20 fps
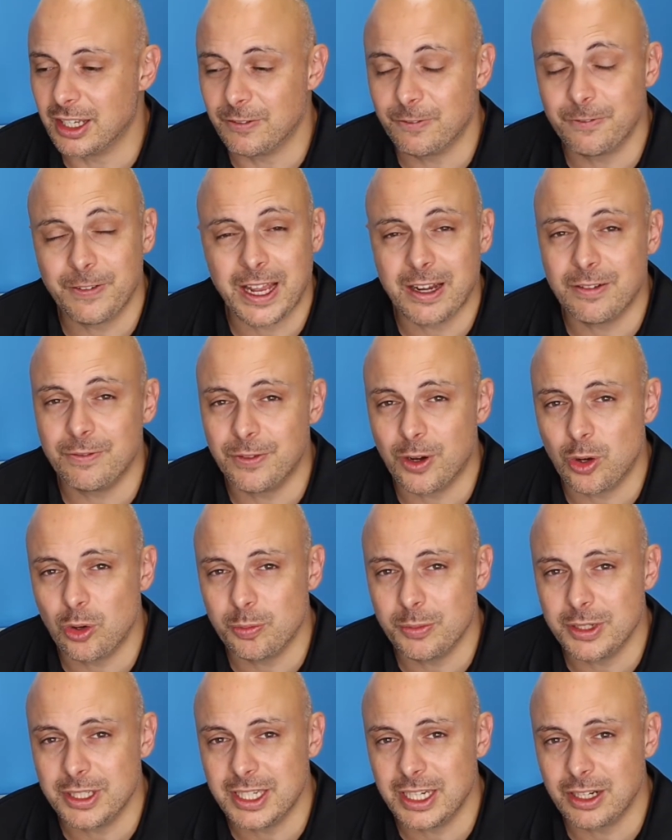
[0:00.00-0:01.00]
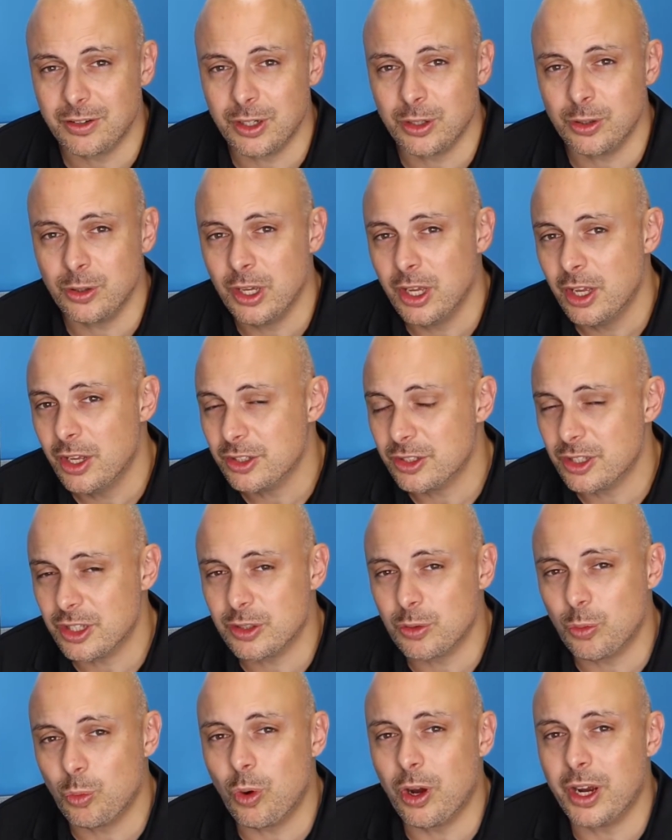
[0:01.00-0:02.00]
fan fold material, so there's
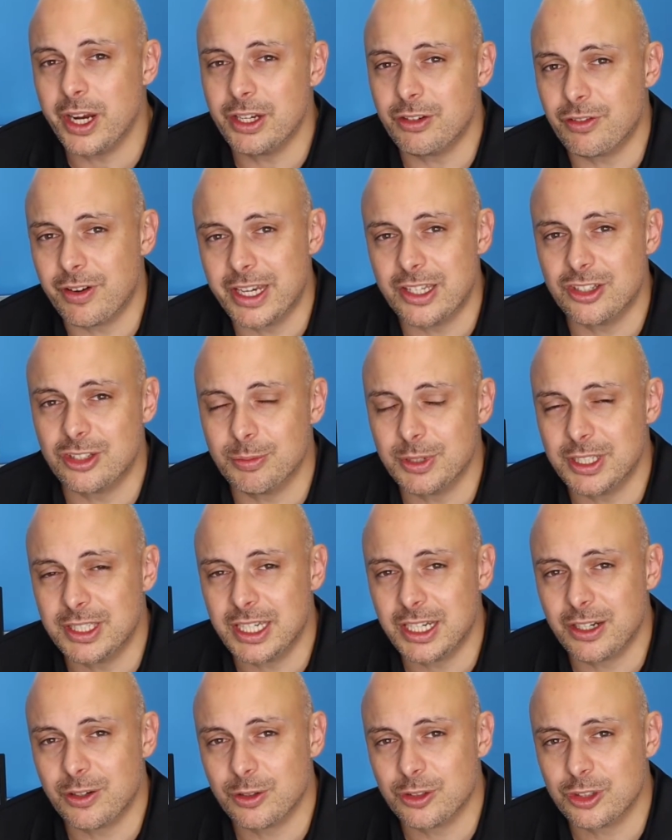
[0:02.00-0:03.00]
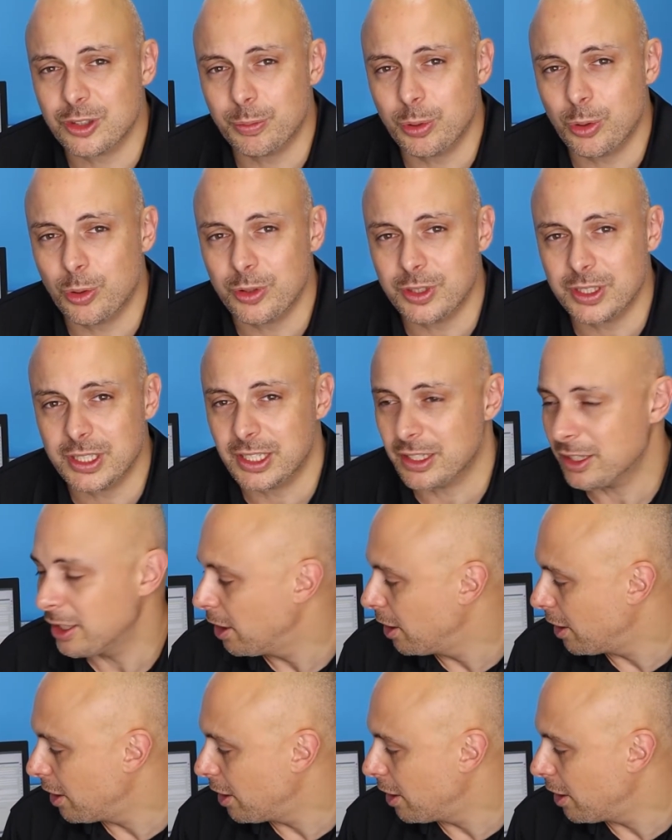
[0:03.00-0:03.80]
a wide range of materials supported.